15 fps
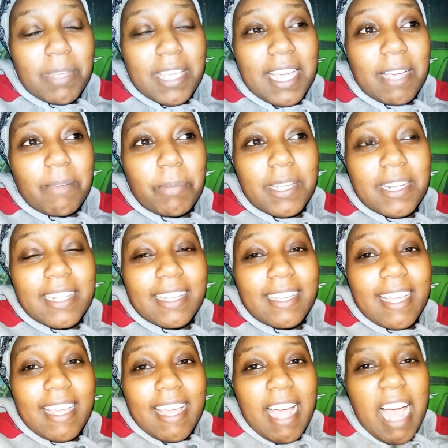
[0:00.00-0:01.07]
me up and
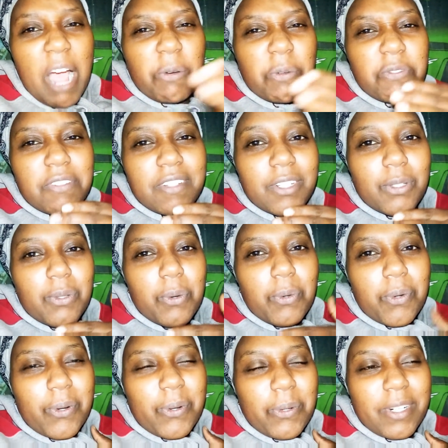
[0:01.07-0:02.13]
I would feel so
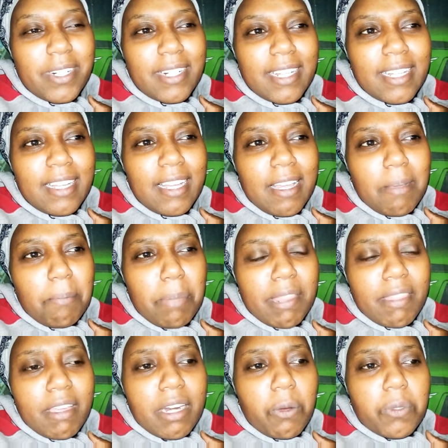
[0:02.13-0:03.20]
good.
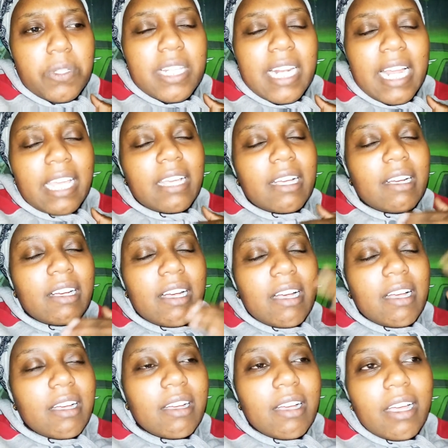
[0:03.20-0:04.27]
But then I was like,
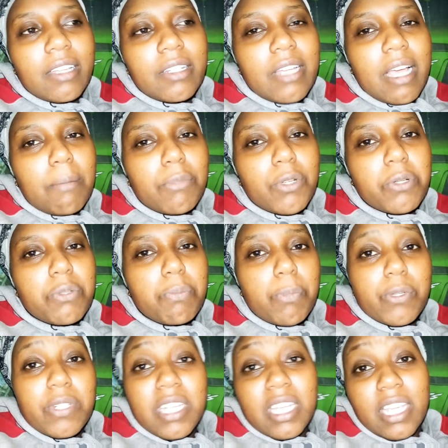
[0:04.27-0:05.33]
I'm not
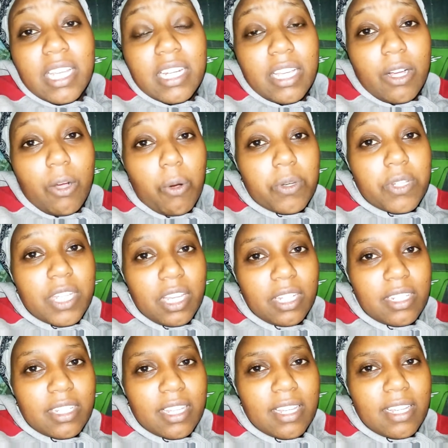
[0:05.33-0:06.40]
posting any
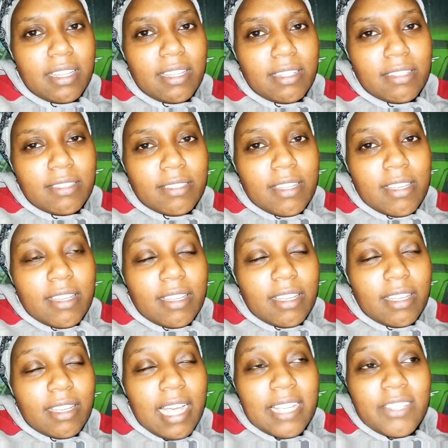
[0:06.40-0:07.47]
content.
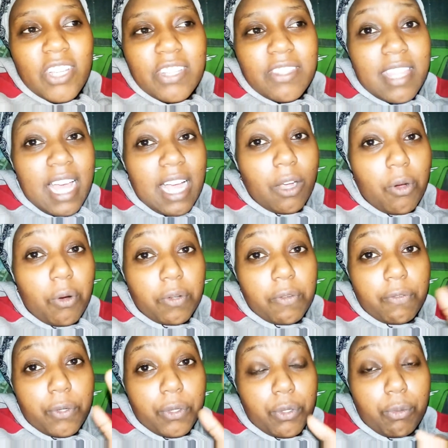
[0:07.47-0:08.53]
I just thank God
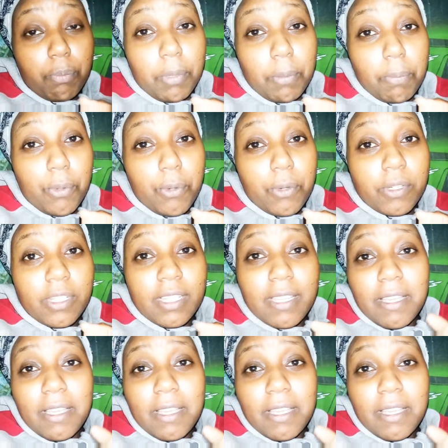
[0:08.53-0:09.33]
for you people.